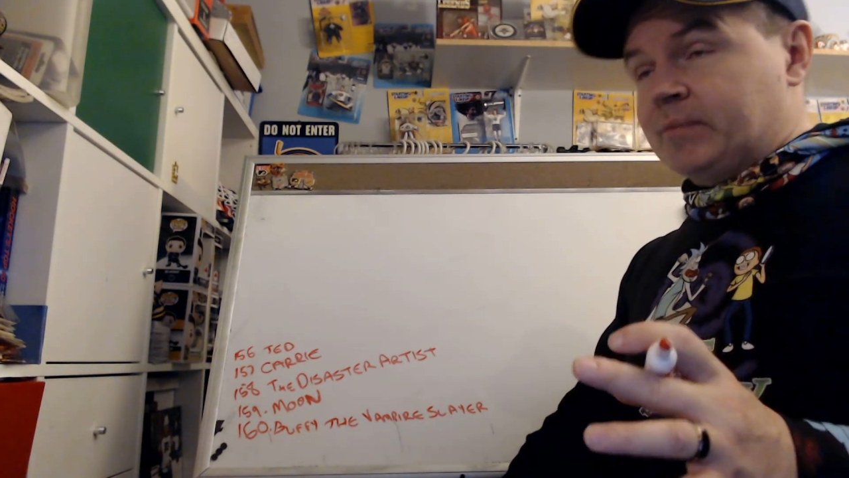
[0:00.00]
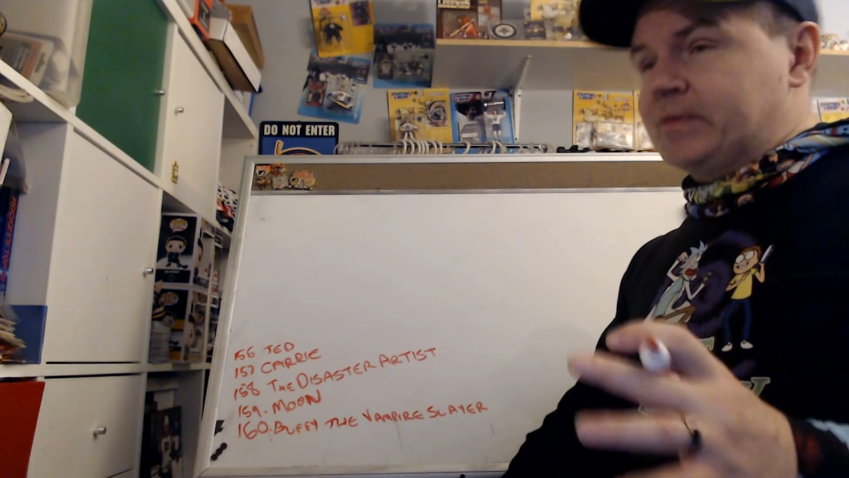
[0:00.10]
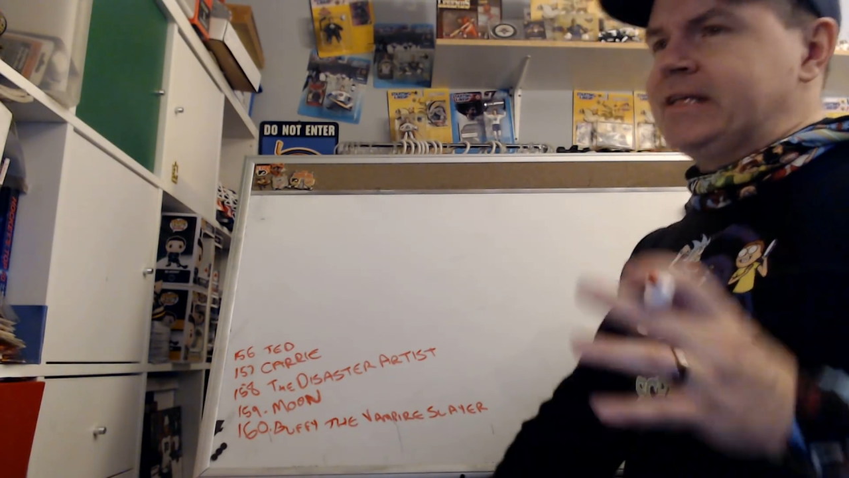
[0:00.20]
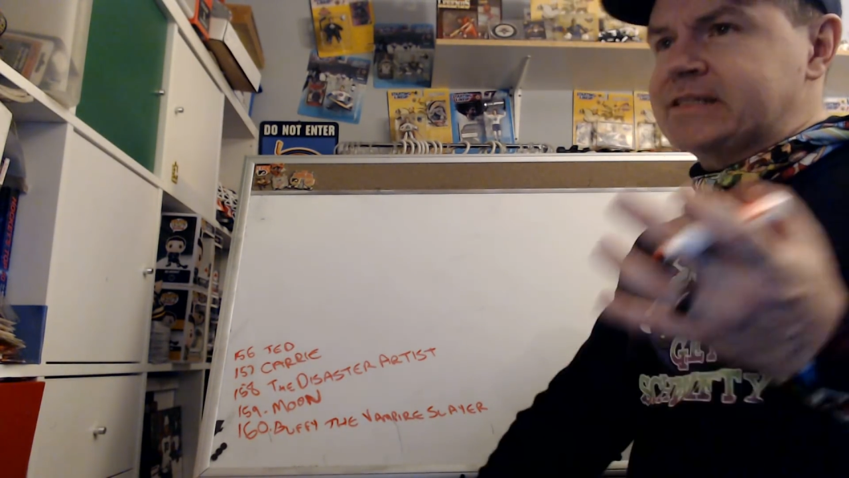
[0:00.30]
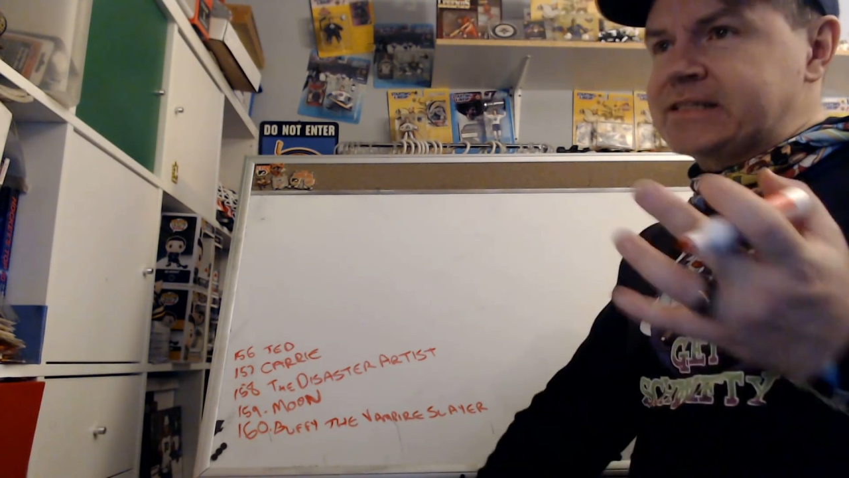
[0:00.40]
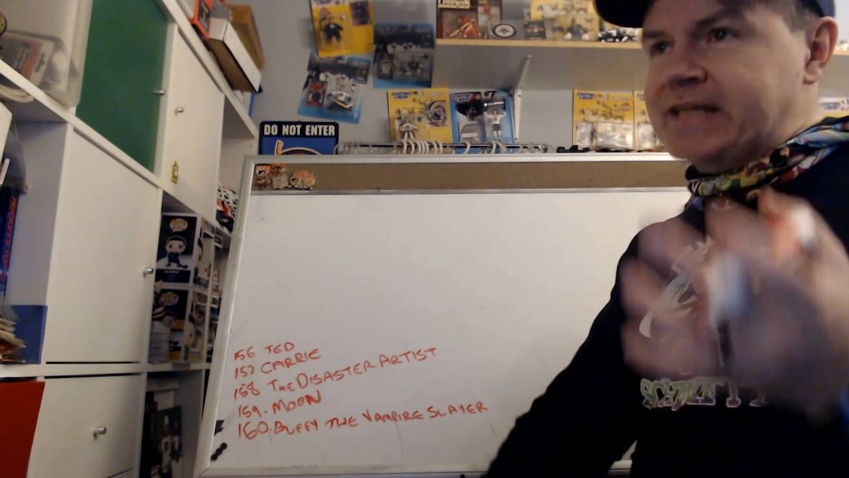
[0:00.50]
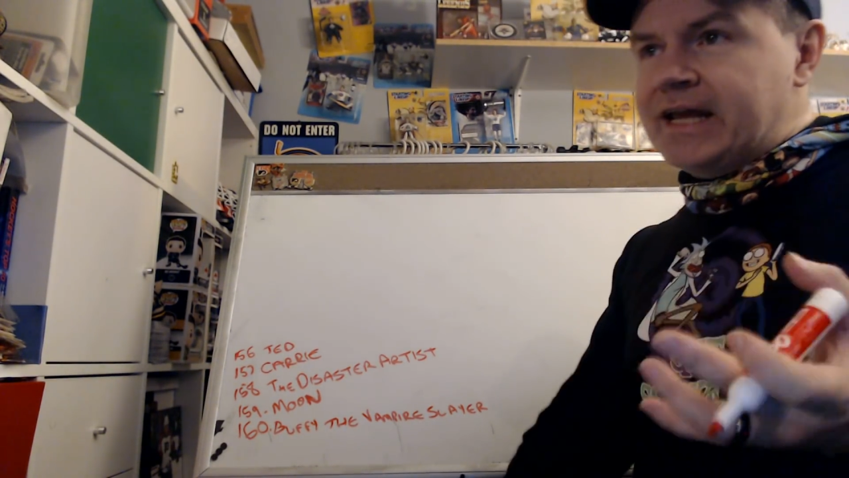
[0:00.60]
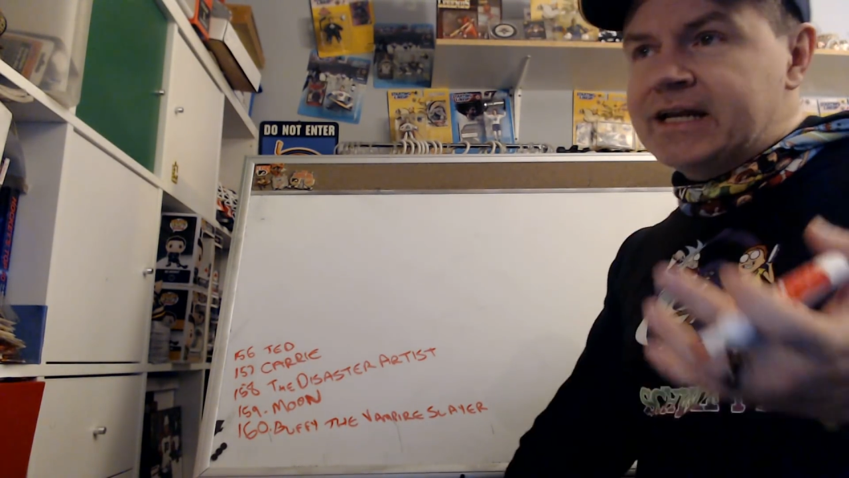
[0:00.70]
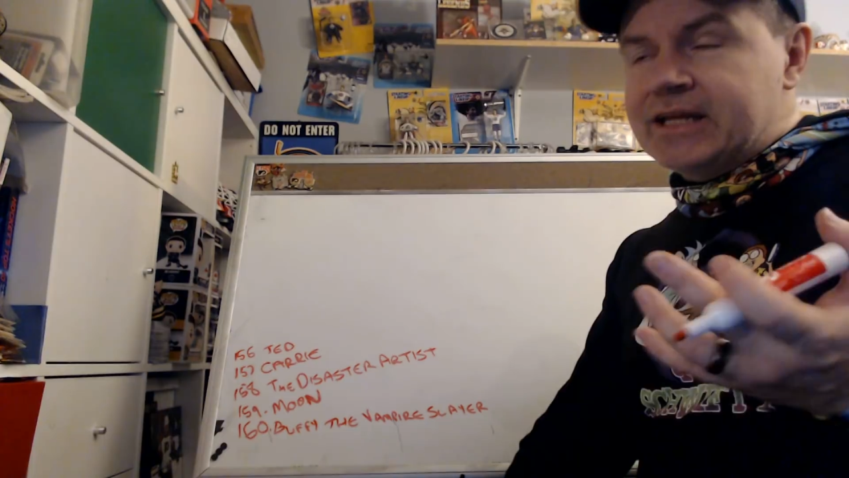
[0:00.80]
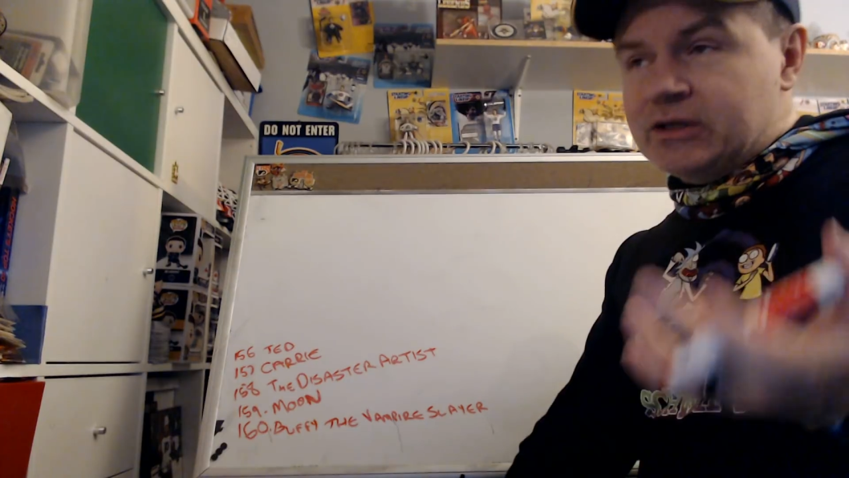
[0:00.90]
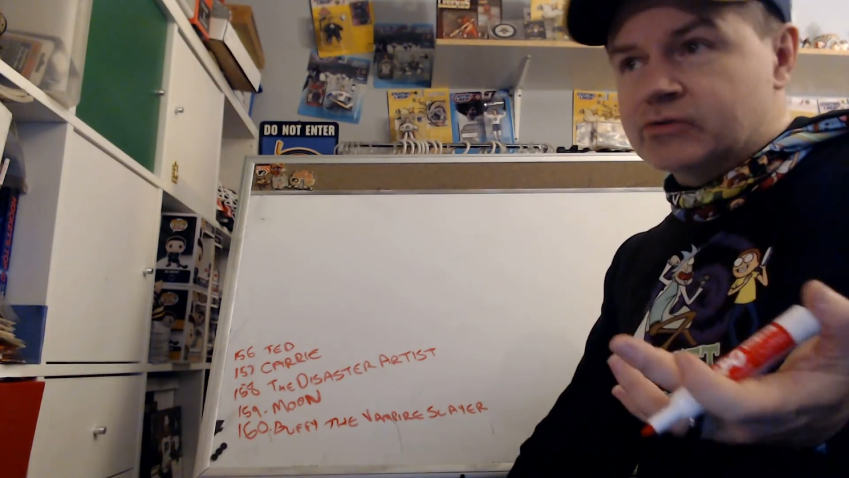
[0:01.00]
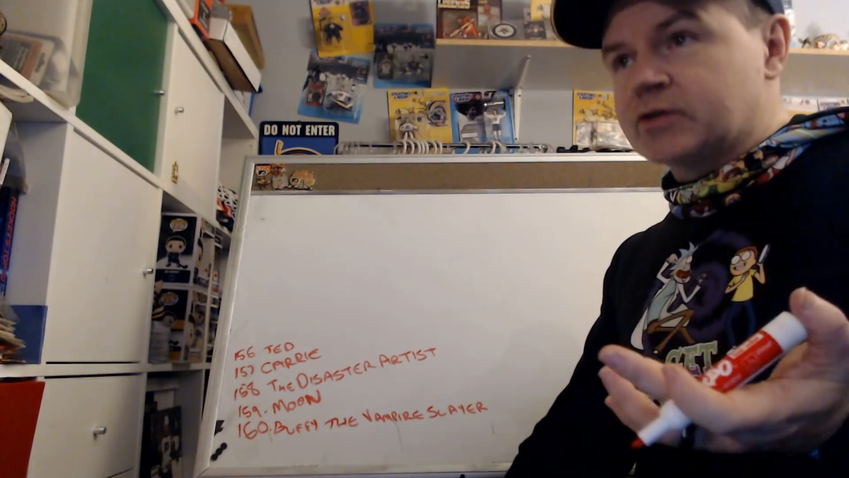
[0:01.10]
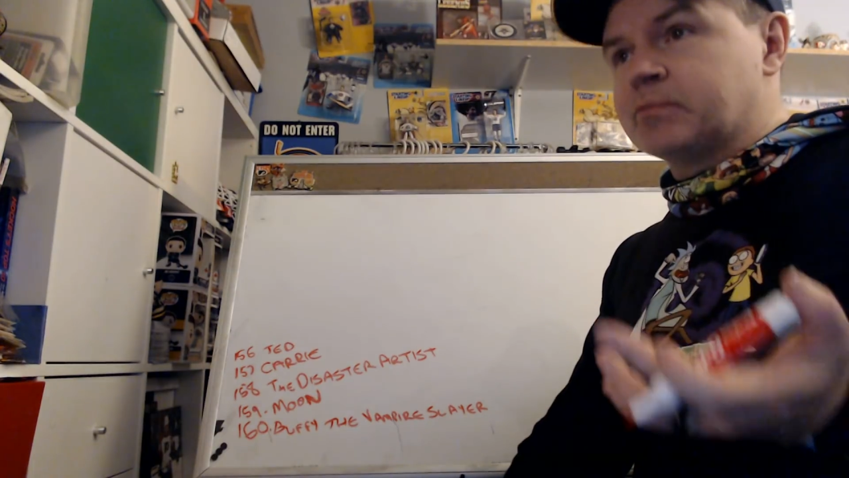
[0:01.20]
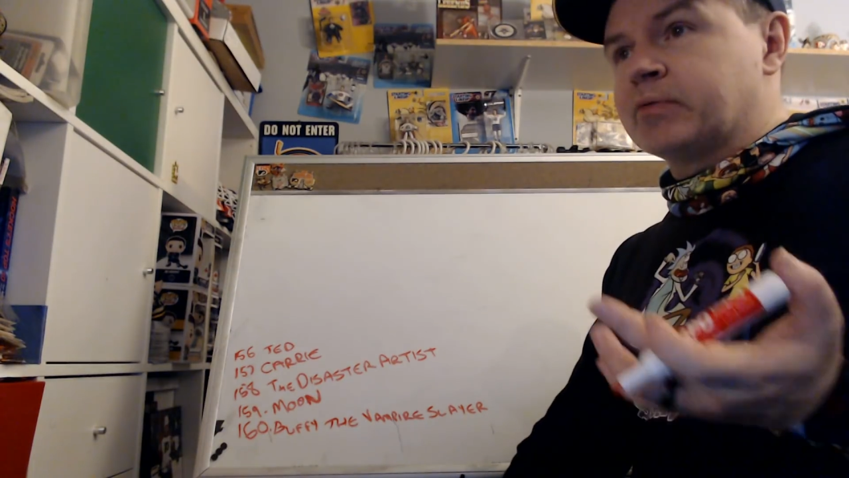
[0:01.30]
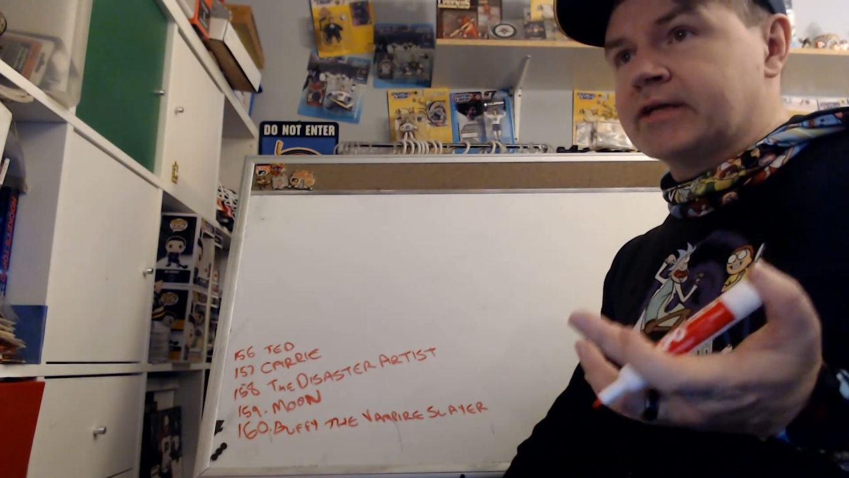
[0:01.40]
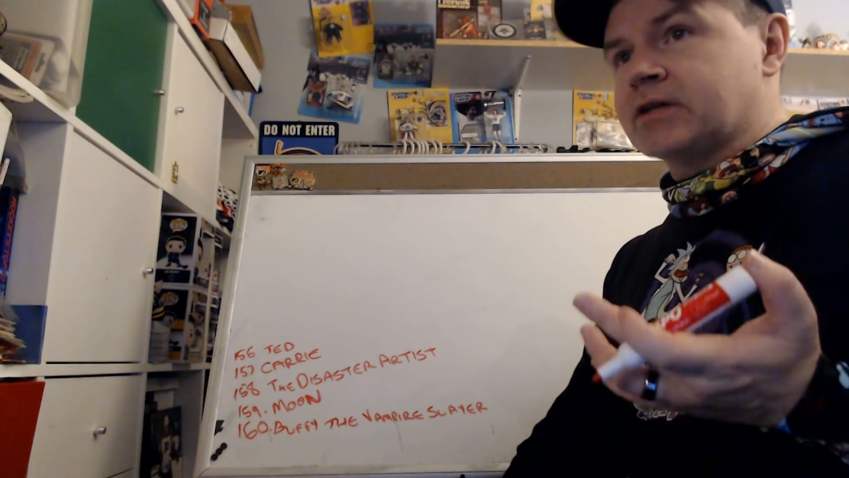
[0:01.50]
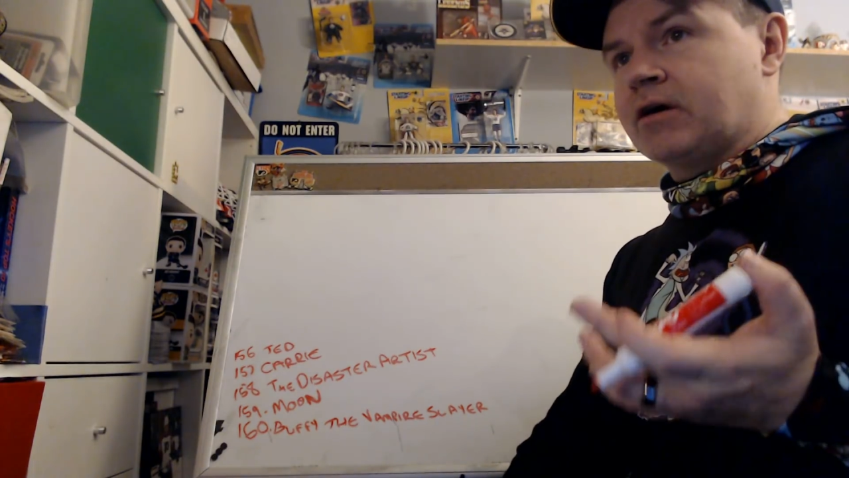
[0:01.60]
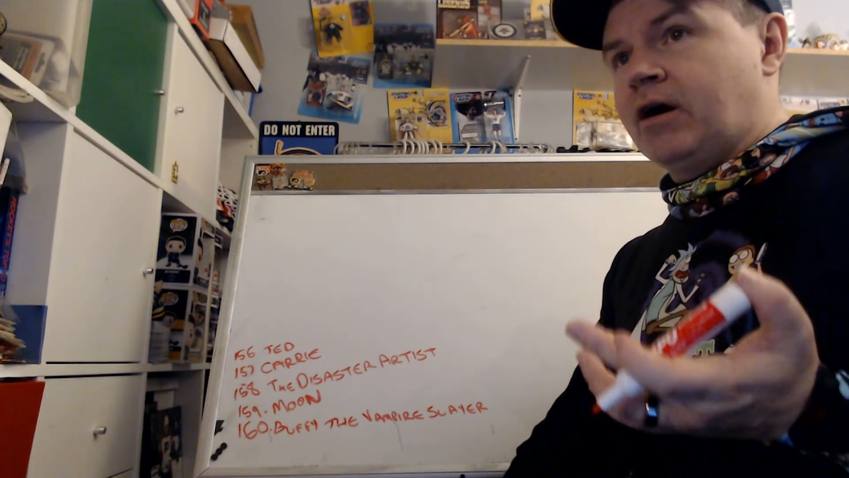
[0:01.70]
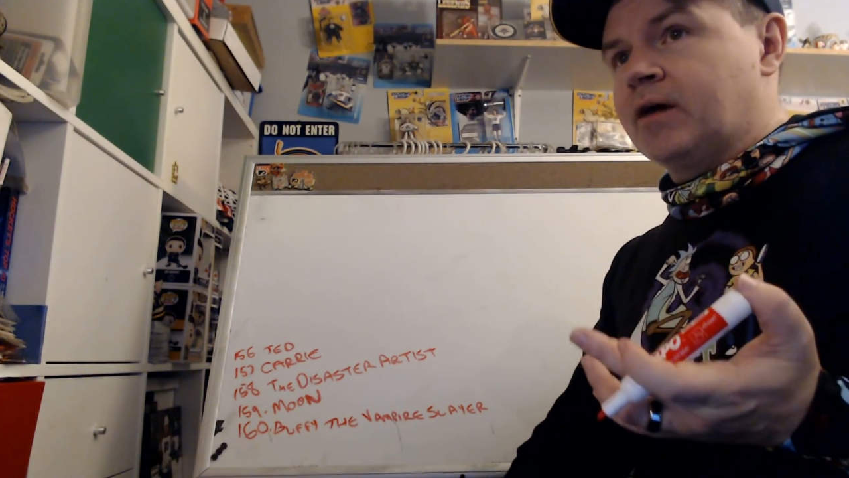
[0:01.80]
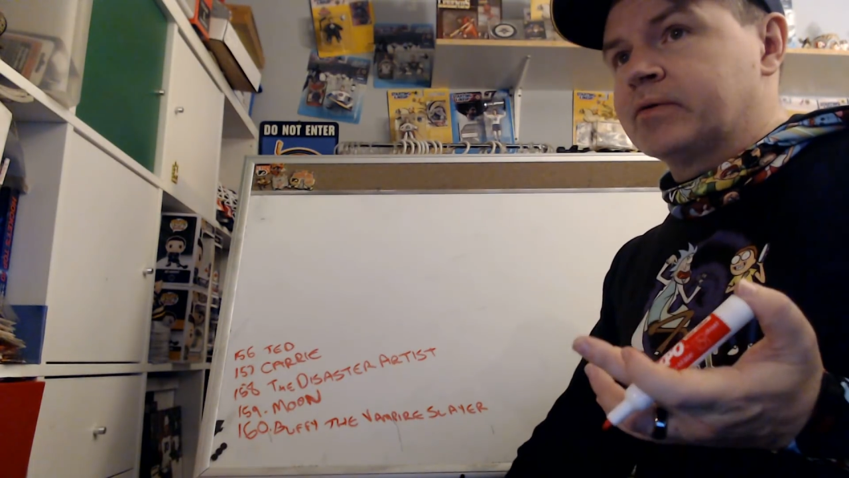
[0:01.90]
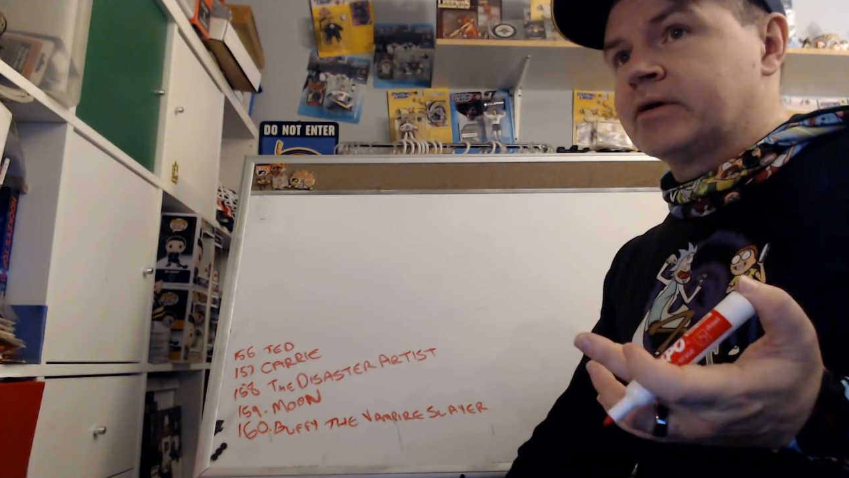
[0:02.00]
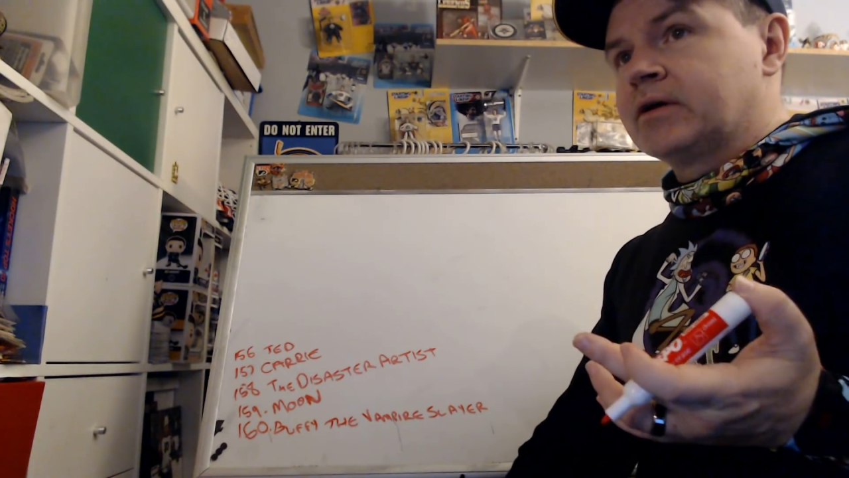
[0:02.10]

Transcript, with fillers: He's stated he usually plays a cop